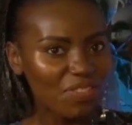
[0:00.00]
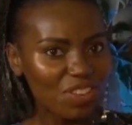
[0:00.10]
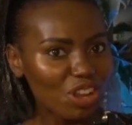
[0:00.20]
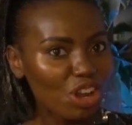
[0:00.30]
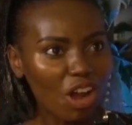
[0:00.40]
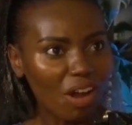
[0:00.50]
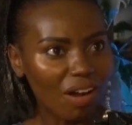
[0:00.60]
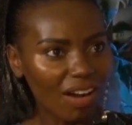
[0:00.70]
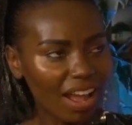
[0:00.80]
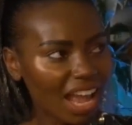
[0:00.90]
Have you
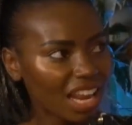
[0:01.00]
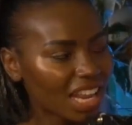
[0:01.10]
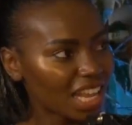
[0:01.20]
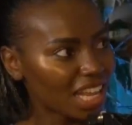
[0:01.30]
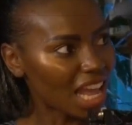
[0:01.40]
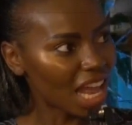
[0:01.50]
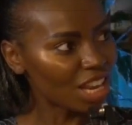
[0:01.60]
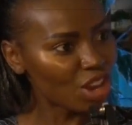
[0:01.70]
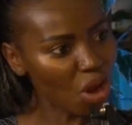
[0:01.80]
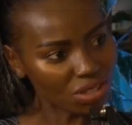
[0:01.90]
got any
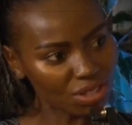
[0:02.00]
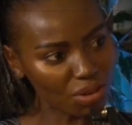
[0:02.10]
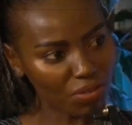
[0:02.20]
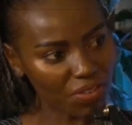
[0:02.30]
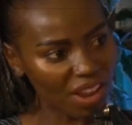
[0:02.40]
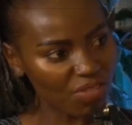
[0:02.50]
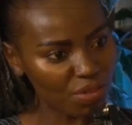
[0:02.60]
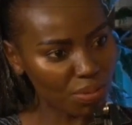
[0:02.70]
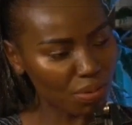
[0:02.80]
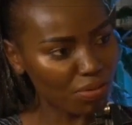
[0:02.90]
not so
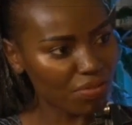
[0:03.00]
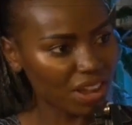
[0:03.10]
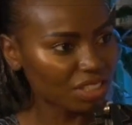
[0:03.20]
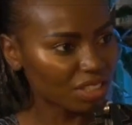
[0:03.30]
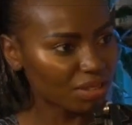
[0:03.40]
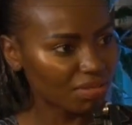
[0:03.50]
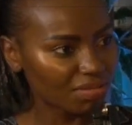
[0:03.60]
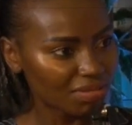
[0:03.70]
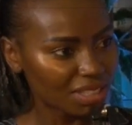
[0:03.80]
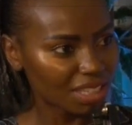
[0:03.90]
favourable
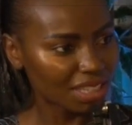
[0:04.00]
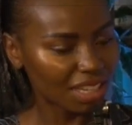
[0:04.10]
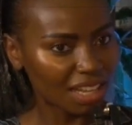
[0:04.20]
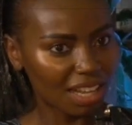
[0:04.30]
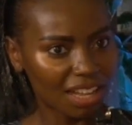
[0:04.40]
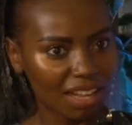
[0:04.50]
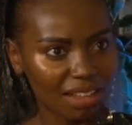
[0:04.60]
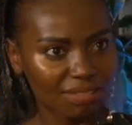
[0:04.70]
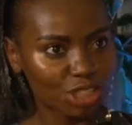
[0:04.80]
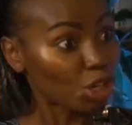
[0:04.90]
fashion
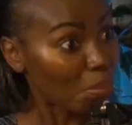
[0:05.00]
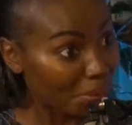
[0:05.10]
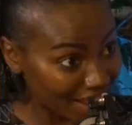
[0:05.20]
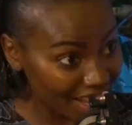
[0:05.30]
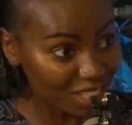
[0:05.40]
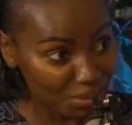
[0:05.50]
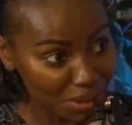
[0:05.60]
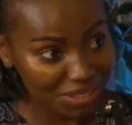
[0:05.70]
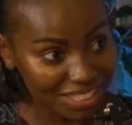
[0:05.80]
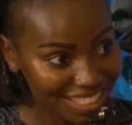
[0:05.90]
shopping
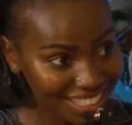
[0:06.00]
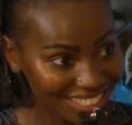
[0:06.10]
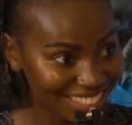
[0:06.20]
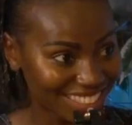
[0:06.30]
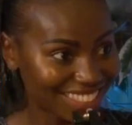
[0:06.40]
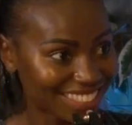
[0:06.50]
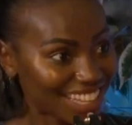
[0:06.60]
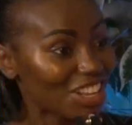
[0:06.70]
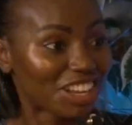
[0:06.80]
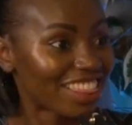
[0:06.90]
experiences
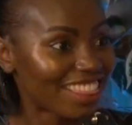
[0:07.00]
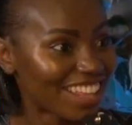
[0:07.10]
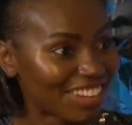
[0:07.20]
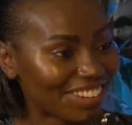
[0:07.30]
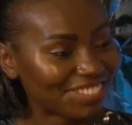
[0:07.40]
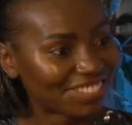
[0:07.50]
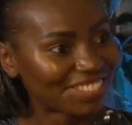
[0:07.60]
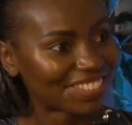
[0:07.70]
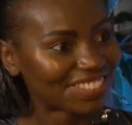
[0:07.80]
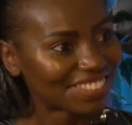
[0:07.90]
that you can think
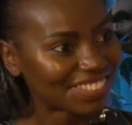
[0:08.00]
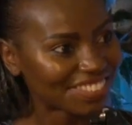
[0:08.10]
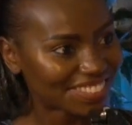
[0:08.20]
of?